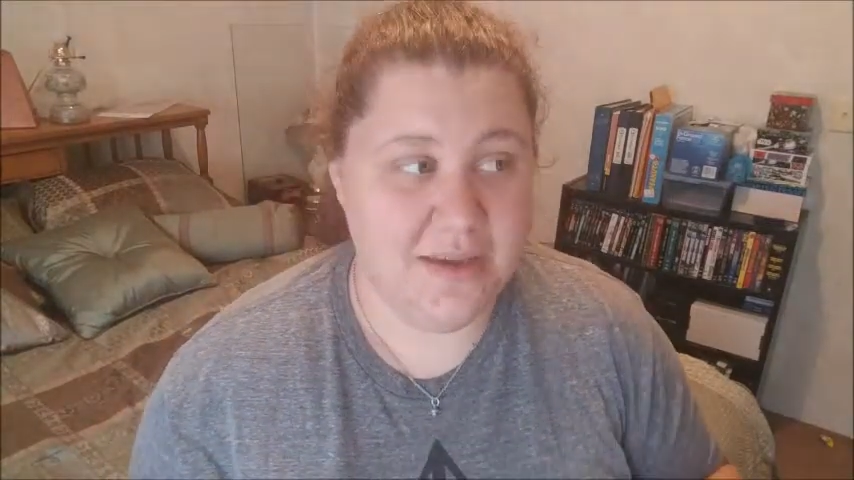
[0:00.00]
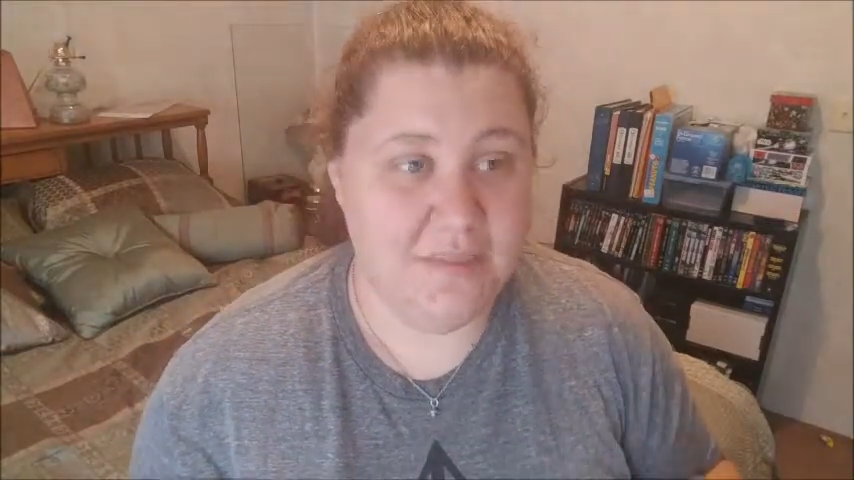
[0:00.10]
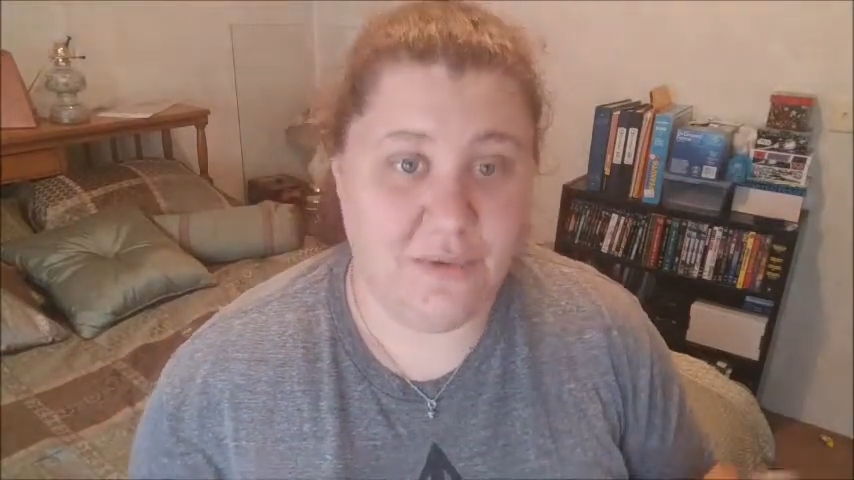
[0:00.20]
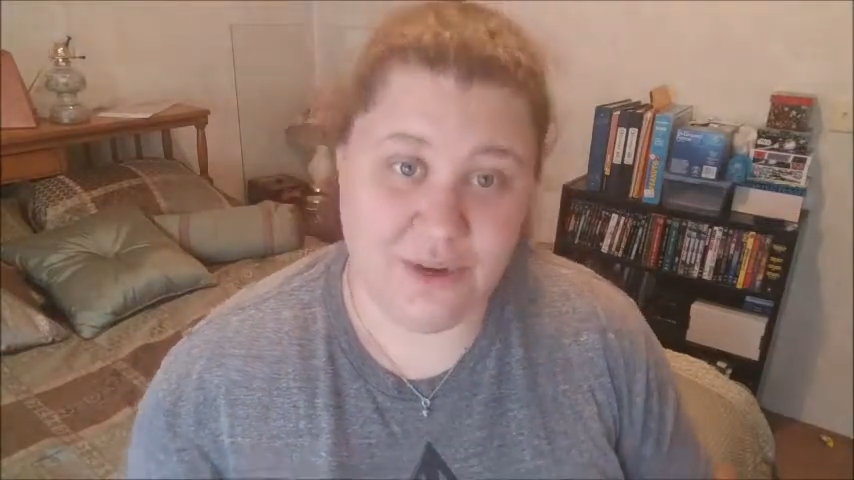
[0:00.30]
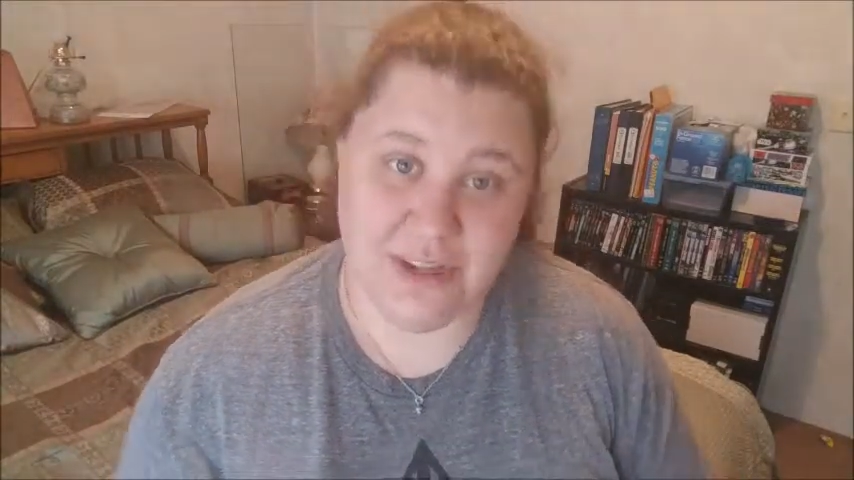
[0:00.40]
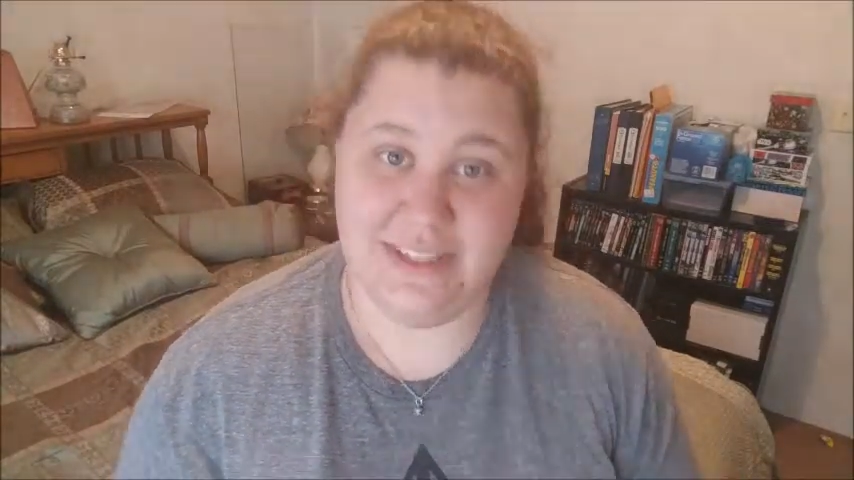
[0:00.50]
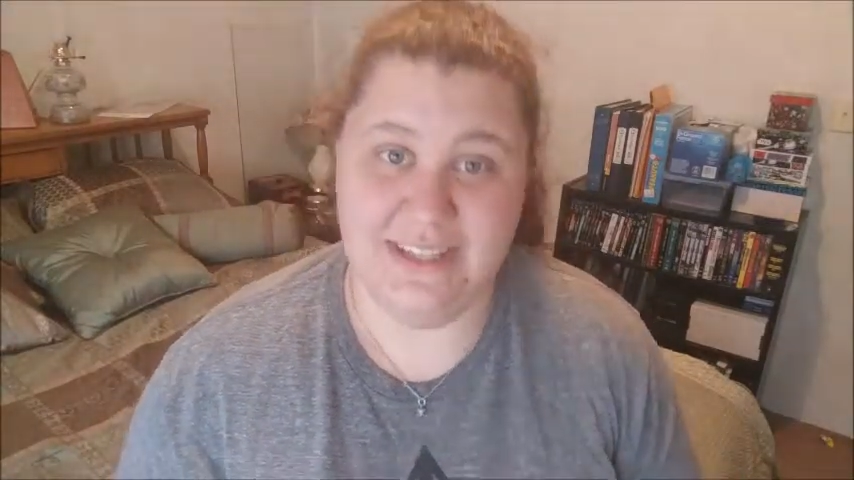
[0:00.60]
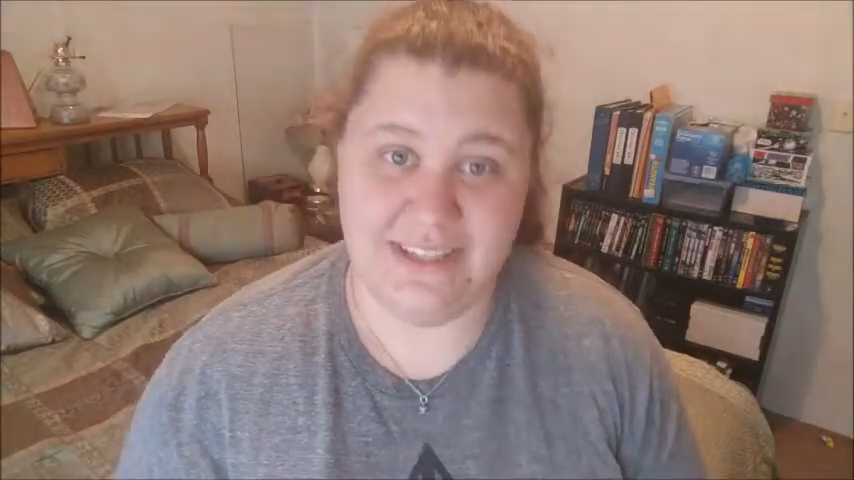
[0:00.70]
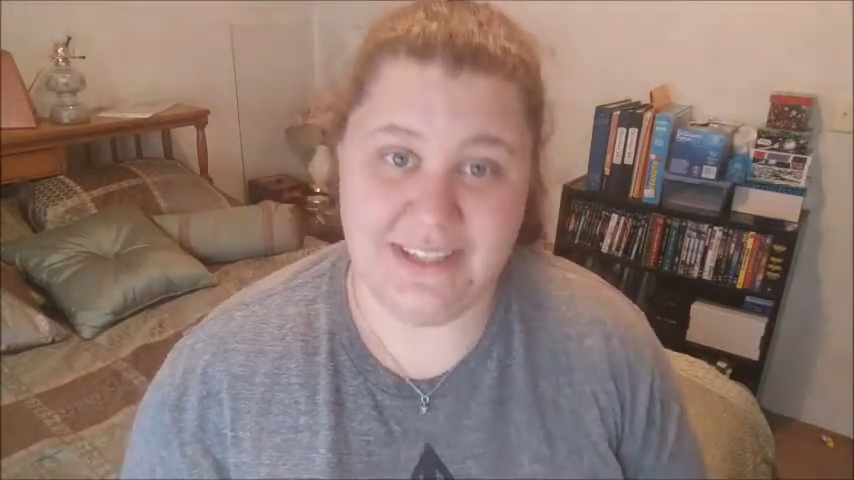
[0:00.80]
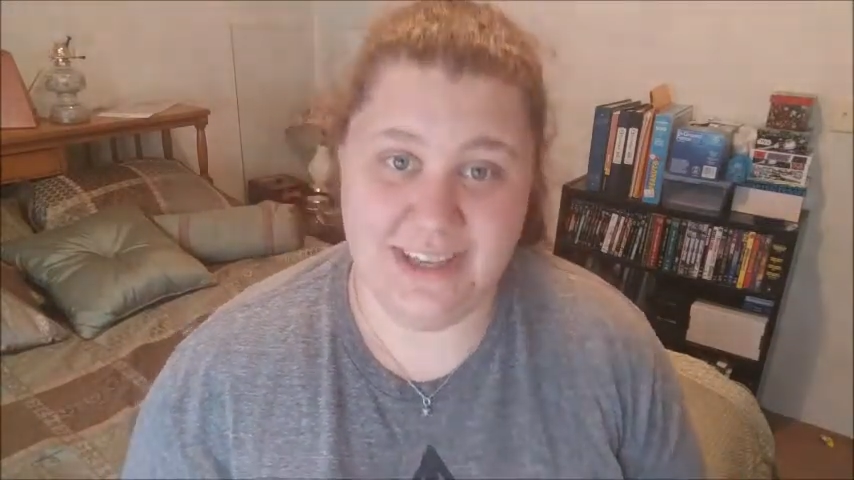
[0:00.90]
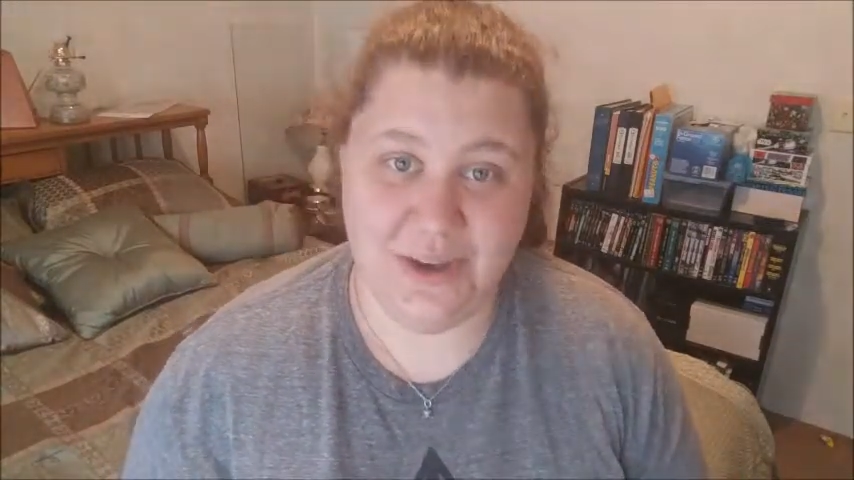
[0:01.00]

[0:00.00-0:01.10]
before Dustin does get